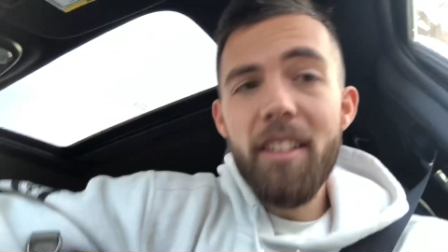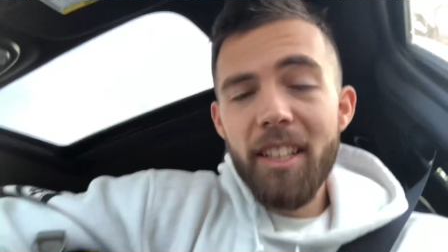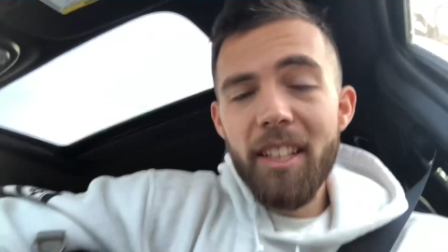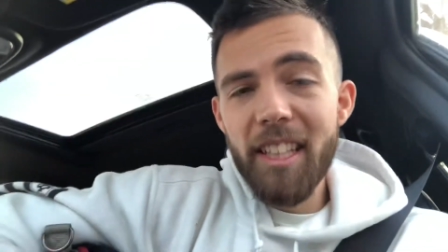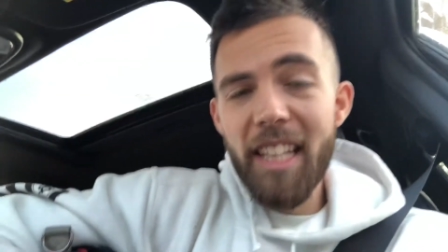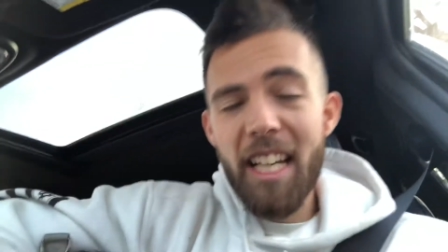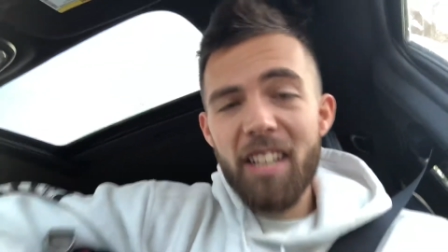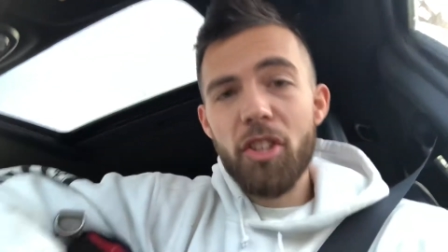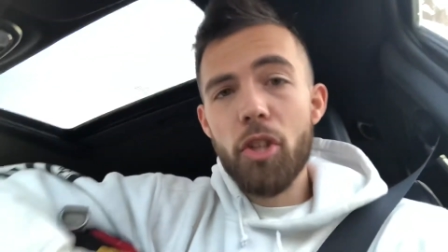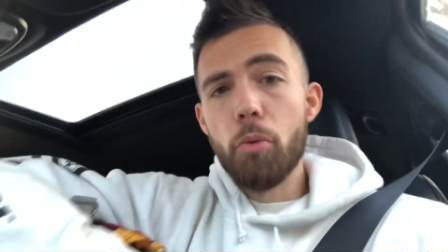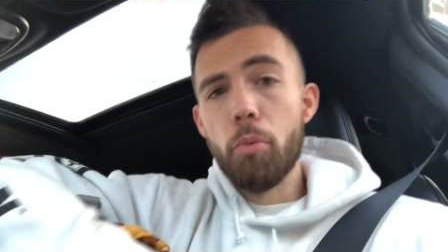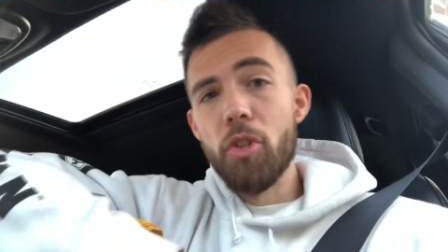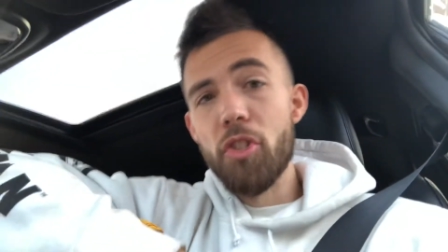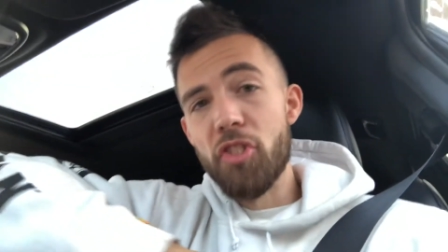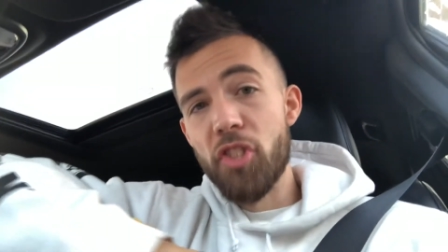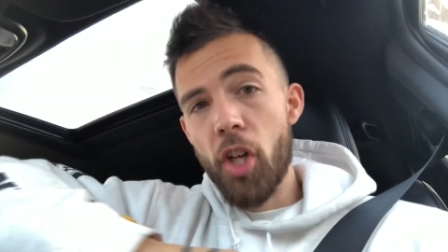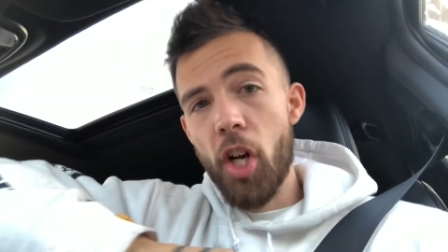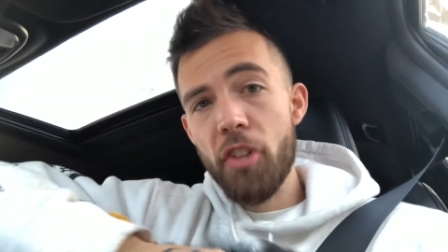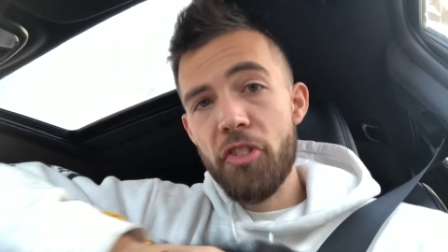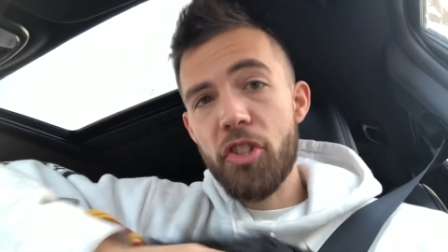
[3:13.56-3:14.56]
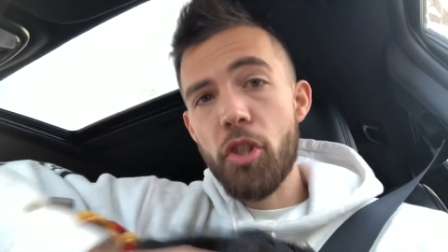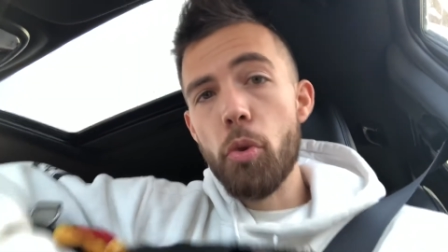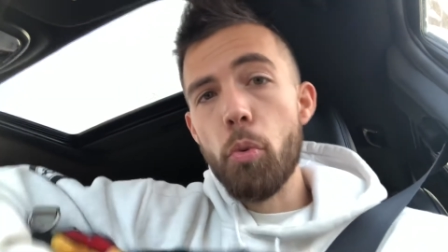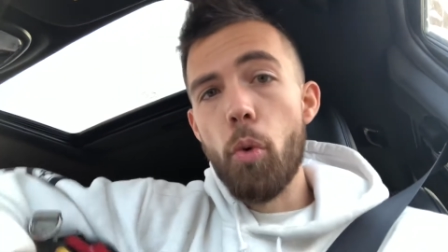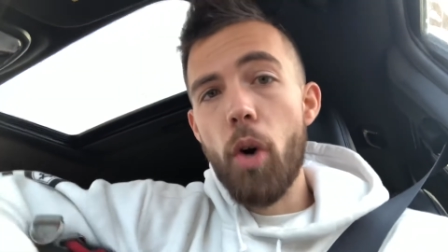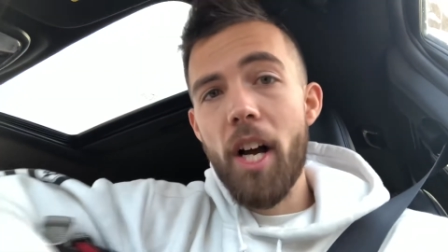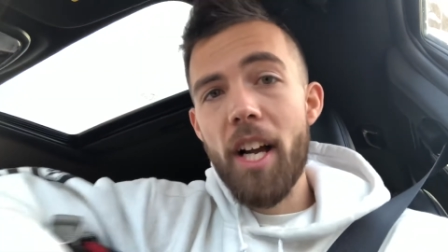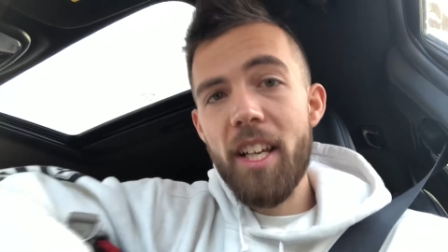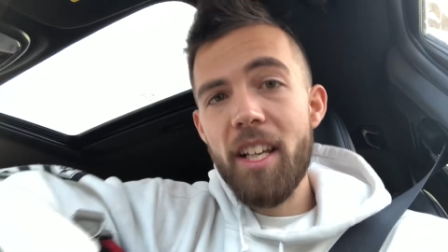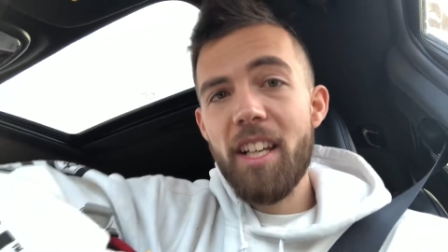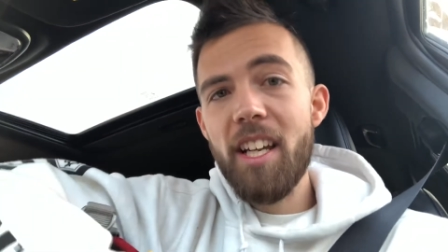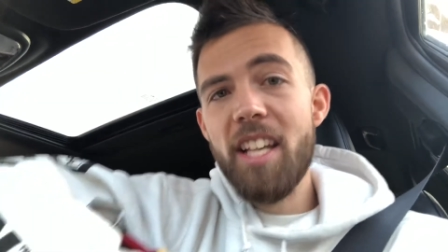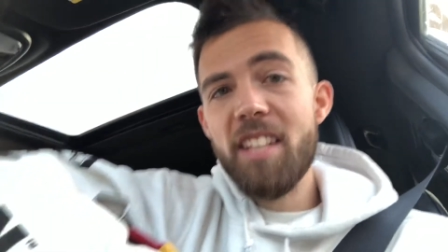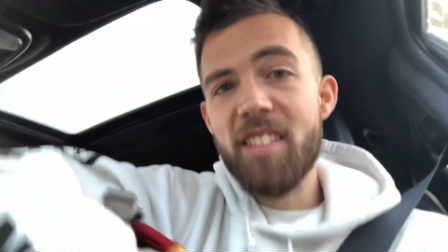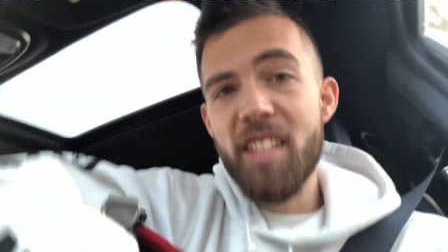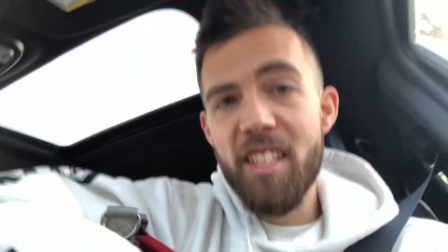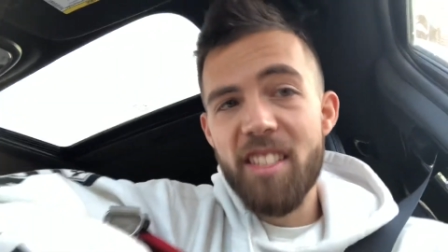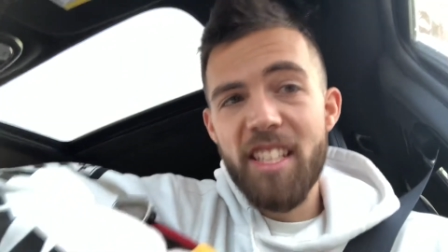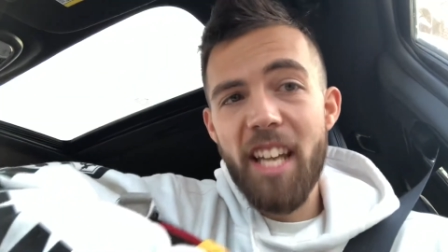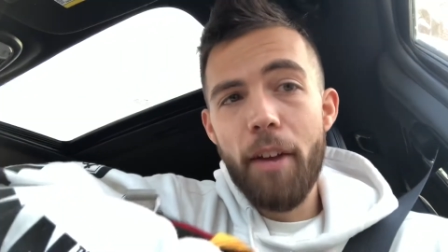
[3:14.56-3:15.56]
get the results you want is
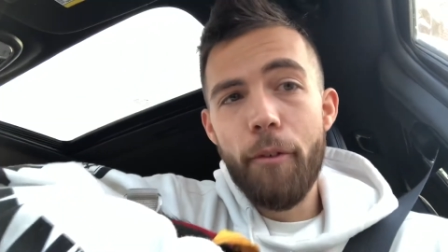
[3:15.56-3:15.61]
to stay